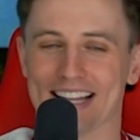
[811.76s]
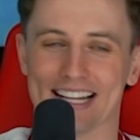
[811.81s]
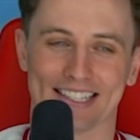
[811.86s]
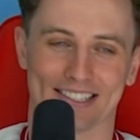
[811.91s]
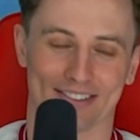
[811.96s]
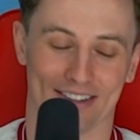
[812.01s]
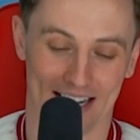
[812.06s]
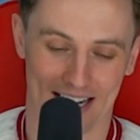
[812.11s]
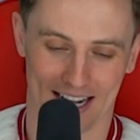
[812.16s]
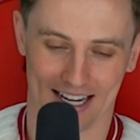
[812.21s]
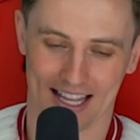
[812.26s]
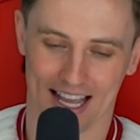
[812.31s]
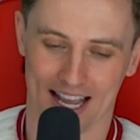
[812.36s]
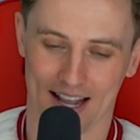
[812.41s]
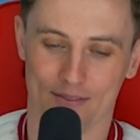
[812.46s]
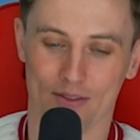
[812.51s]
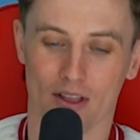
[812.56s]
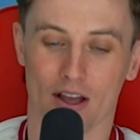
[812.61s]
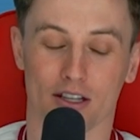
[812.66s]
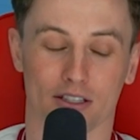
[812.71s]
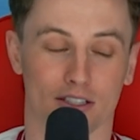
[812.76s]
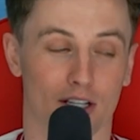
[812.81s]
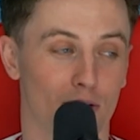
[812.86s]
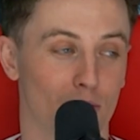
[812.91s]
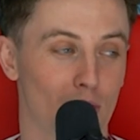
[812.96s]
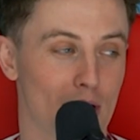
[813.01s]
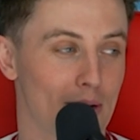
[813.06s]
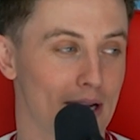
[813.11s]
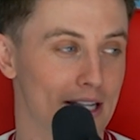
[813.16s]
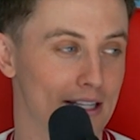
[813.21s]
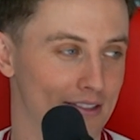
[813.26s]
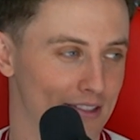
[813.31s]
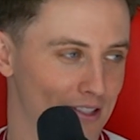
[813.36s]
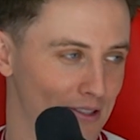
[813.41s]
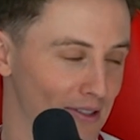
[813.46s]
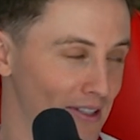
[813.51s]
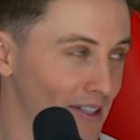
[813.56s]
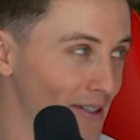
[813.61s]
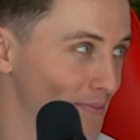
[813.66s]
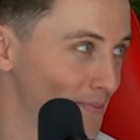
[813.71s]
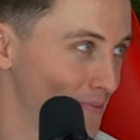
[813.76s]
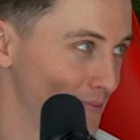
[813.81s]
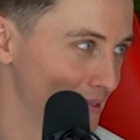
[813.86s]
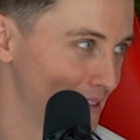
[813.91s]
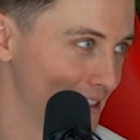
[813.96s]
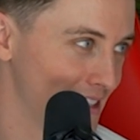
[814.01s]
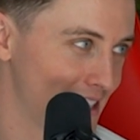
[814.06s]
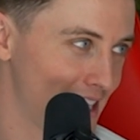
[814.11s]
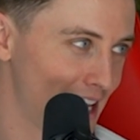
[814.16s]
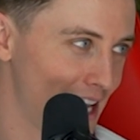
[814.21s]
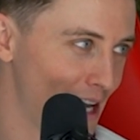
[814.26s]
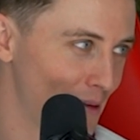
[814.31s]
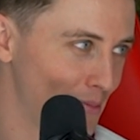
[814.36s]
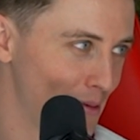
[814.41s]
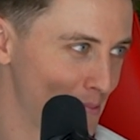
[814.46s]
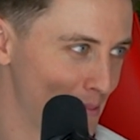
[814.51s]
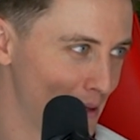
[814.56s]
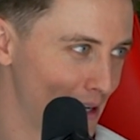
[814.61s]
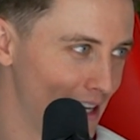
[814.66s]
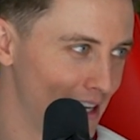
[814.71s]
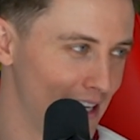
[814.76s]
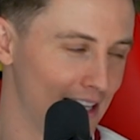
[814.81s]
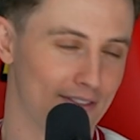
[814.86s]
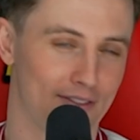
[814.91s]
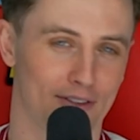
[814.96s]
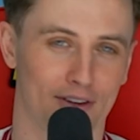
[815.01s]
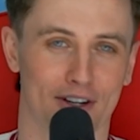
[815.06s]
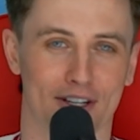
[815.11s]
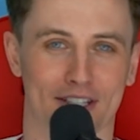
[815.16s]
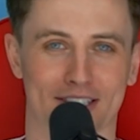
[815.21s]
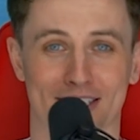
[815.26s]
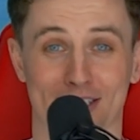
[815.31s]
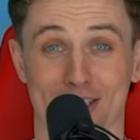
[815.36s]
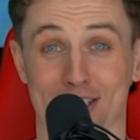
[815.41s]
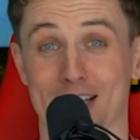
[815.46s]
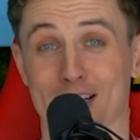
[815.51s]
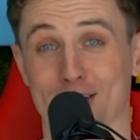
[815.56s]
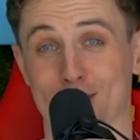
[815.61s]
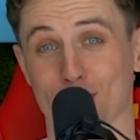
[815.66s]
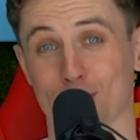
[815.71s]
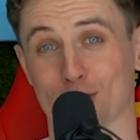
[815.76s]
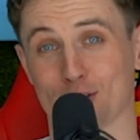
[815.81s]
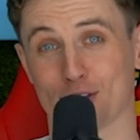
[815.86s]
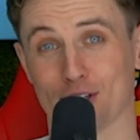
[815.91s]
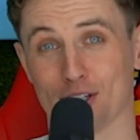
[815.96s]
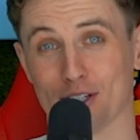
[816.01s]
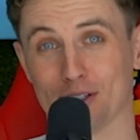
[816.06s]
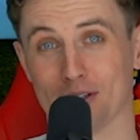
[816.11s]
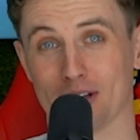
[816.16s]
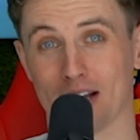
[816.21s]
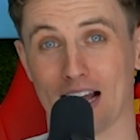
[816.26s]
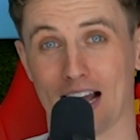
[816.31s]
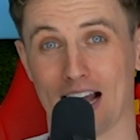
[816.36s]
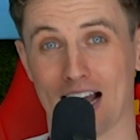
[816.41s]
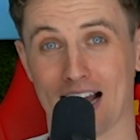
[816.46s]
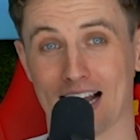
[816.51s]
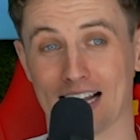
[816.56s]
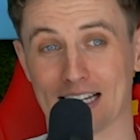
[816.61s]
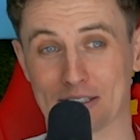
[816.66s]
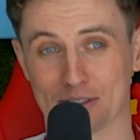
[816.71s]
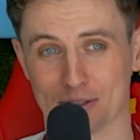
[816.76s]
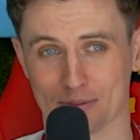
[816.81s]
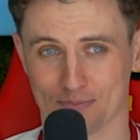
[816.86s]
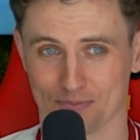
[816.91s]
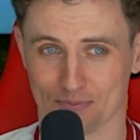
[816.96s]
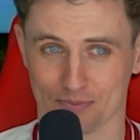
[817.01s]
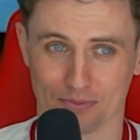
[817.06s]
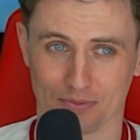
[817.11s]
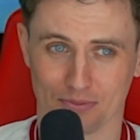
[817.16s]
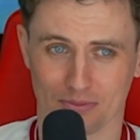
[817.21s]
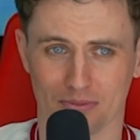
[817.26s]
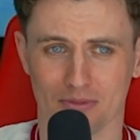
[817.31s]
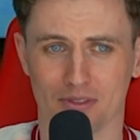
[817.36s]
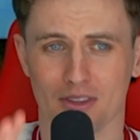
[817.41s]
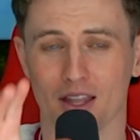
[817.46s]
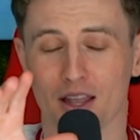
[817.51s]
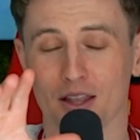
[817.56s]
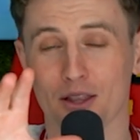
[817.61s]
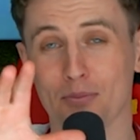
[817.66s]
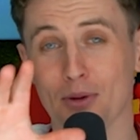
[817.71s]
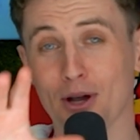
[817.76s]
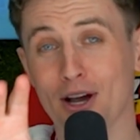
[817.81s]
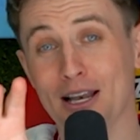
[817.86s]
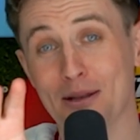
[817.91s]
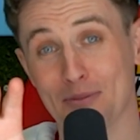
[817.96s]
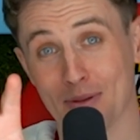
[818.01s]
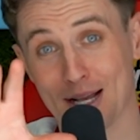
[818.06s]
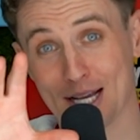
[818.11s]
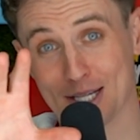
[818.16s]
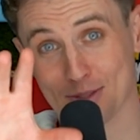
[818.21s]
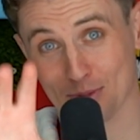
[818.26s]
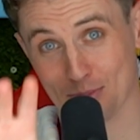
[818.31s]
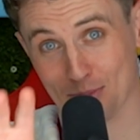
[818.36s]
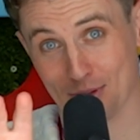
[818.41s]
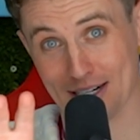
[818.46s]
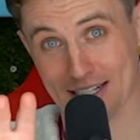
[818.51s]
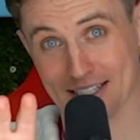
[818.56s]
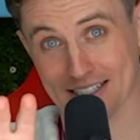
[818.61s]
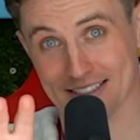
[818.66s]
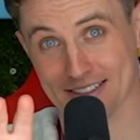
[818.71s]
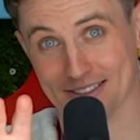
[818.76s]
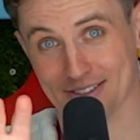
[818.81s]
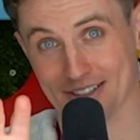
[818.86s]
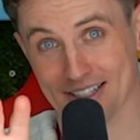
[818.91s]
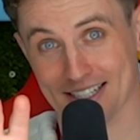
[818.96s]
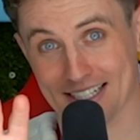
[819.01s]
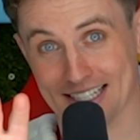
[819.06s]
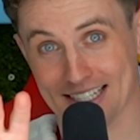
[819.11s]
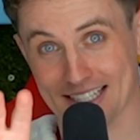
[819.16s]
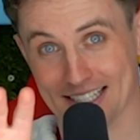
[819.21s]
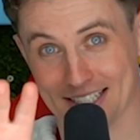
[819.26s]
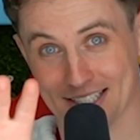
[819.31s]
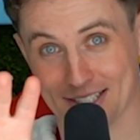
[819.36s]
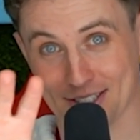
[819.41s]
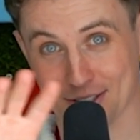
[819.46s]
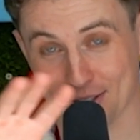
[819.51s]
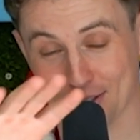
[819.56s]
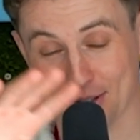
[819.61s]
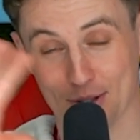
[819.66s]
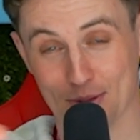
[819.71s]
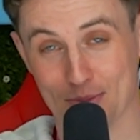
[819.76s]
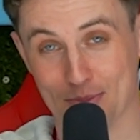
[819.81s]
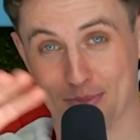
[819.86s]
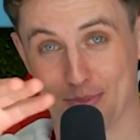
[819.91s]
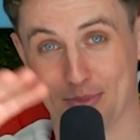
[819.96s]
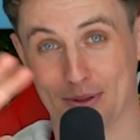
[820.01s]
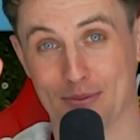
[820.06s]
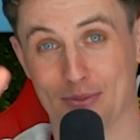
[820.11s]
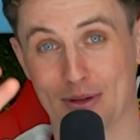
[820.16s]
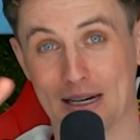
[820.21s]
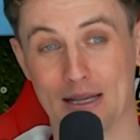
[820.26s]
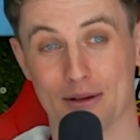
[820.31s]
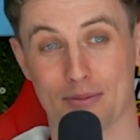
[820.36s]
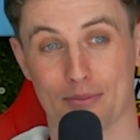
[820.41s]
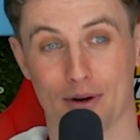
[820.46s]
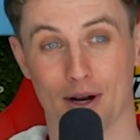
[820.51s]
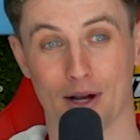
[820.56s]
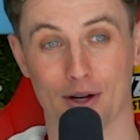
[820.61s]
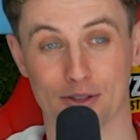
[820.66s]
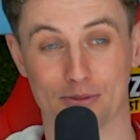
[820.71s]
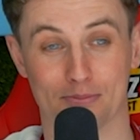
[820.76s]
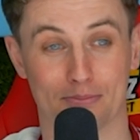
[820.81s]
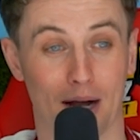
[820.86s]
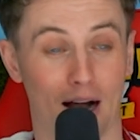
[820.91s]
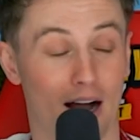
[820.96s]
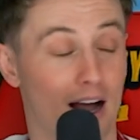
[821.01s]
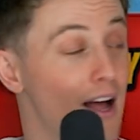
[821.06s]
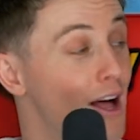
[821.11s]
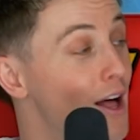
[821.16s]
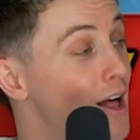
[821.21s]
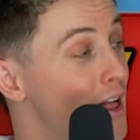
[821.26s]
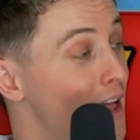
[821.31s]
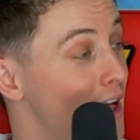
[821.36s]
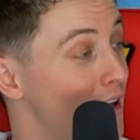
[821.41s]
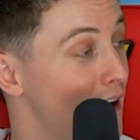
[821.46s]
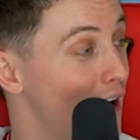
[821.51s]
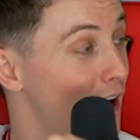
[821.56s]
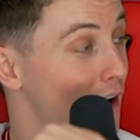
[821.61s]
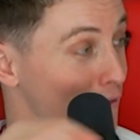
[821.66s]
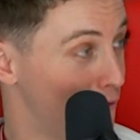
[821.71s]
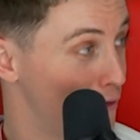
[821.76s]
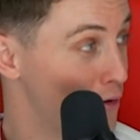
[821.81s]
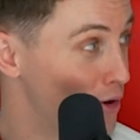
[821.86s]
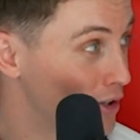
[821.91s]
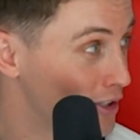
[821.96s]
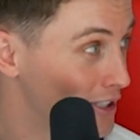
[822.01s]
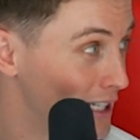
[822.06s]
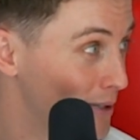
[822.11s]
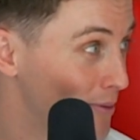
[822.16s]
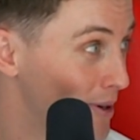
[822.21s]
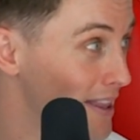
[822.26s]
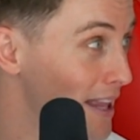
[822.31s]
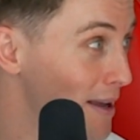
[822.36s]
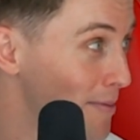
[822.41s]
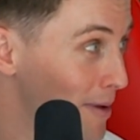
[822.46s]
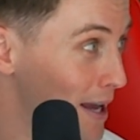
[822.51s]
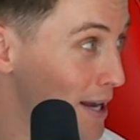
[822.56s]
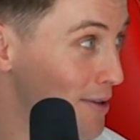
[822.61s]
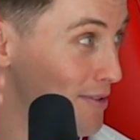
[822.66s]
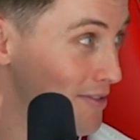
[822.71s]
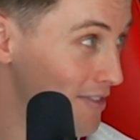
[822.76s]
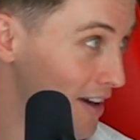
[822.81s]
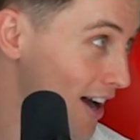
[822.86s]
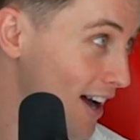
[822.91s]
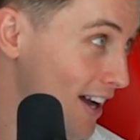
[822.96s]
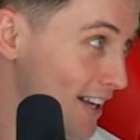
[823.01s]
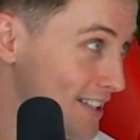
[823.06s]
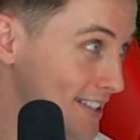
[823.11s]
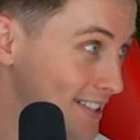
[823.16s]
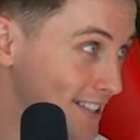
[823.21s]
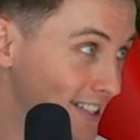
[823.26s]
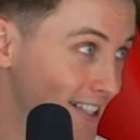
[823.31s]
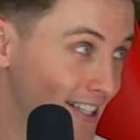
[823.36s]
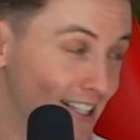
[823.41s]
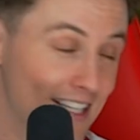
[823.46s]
this, right? Okay. So we went to a day up in Burnley for a TikTok shoot, and the Burnley players were brilliant, right? You're all brilliant pros, but unfortunately, when they played with us,